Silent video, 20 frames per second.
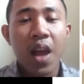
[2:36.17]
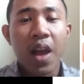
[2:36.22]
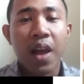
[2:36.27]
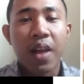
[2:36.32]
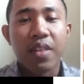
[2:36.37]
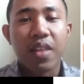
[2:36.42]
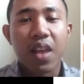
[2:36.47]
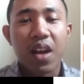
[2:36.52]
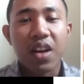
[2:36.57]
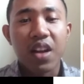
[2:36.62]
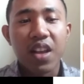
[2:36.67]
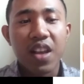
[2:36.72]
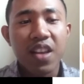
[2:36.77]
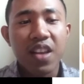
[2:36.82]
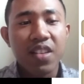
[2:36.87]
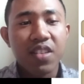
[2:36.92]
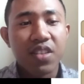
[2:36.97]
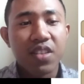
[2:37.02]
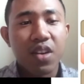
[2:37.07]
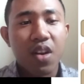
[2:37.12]
There
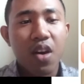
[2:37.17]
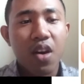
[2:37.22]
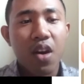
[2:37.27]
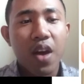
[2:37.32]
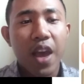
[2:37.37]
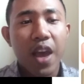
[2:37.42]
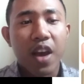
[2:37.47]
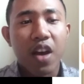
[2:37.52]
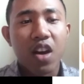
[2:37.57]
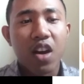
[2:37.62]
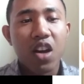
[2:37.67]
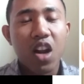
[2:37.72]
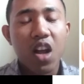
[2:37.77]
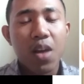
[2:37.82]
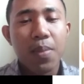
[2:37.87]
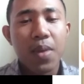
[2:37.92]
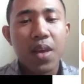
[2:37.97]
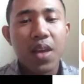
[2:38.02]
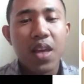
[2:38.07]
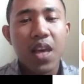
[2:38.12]
is no
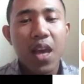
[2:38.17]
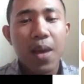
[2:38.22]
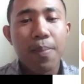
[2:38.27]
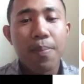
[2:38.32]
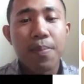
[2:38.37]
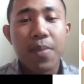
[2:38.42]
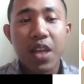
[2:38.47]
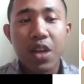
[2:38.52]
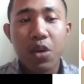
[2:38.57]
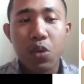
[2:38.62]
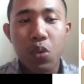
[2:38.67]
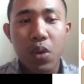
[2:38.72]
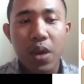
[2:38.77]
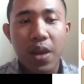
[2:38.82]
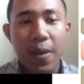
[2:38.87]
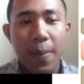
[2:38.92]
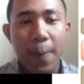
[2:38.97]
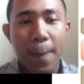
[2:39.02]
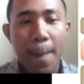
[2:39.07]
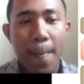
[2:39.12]
economic gap
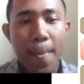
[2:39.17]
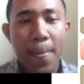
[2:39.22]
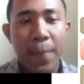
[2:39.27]
between